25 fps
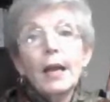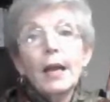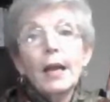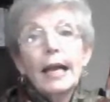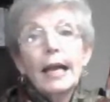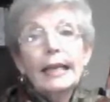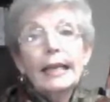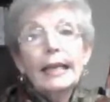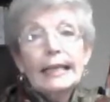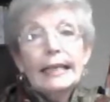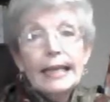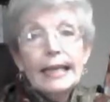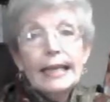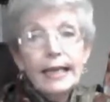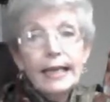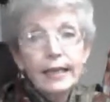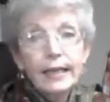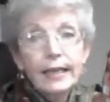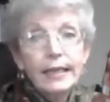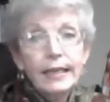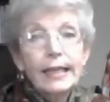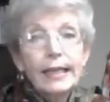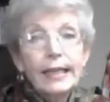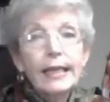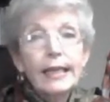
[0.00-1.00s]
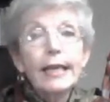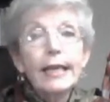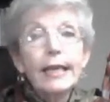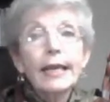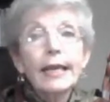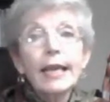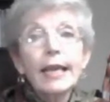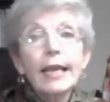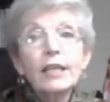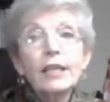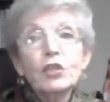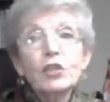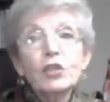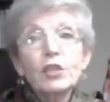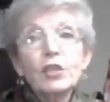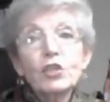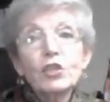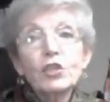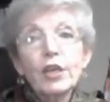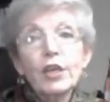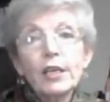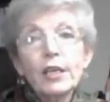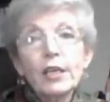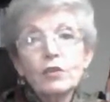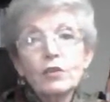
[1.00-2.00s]
Again, EKG
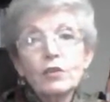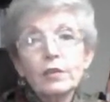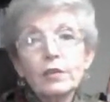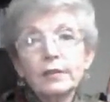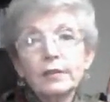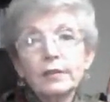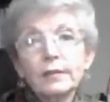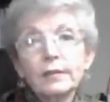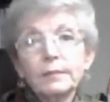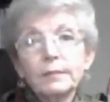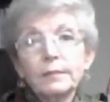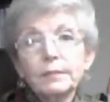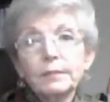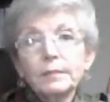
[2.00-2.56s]
changes.